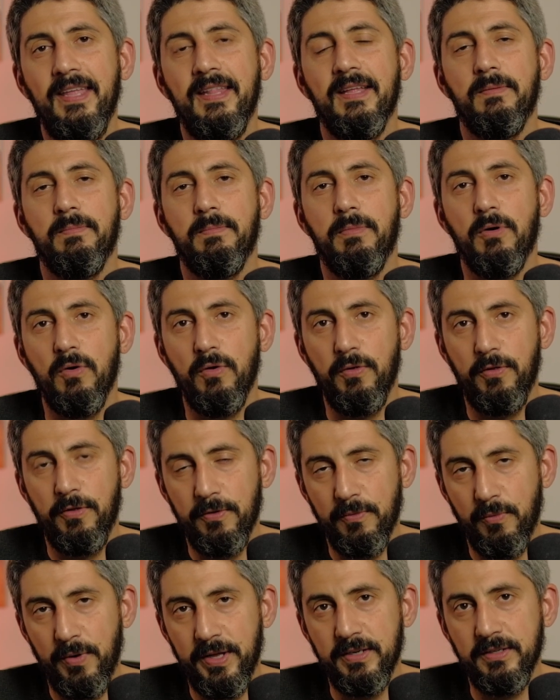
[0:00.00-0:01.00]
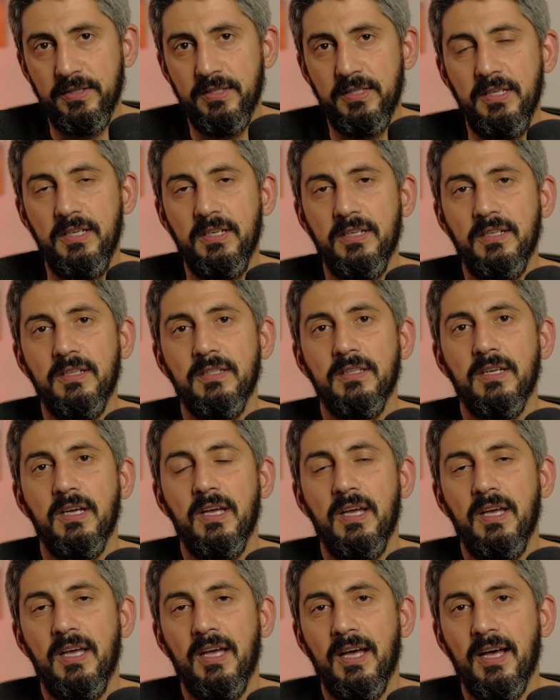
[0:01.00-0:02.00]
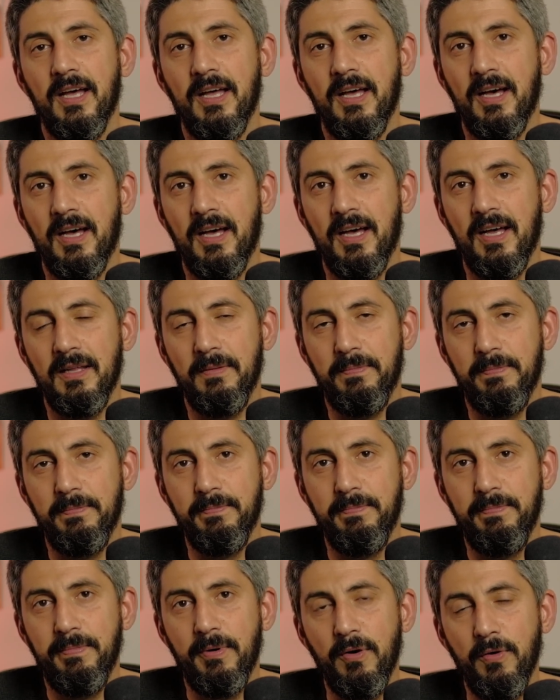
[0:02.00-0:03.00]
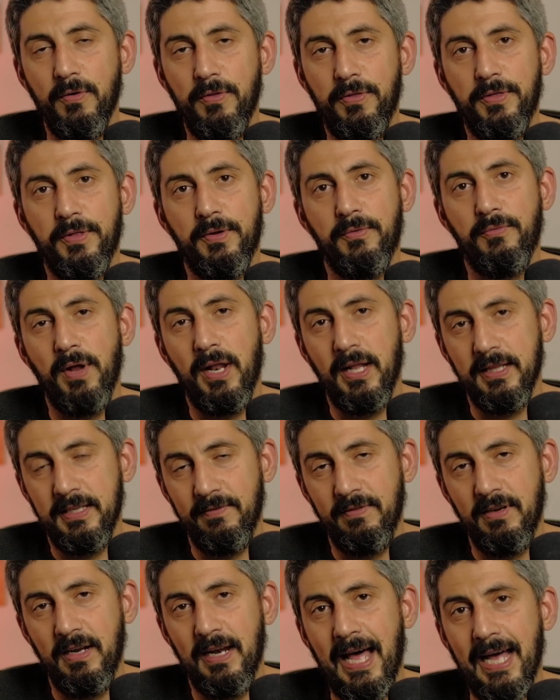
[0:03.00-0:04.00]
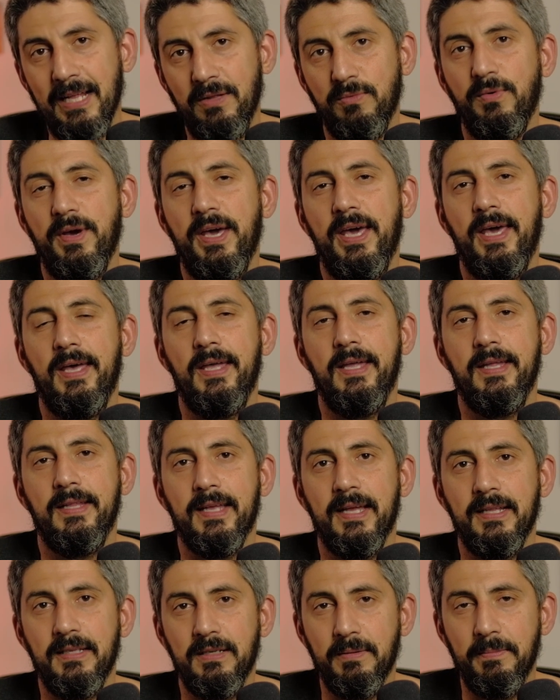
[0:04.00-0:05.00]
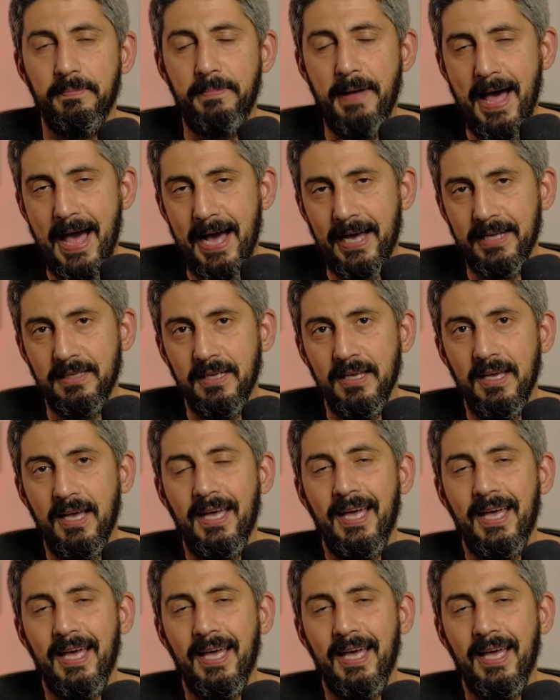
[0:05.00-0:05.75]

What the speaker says: They're both weather sealed. They're both relatively lightweight and compact.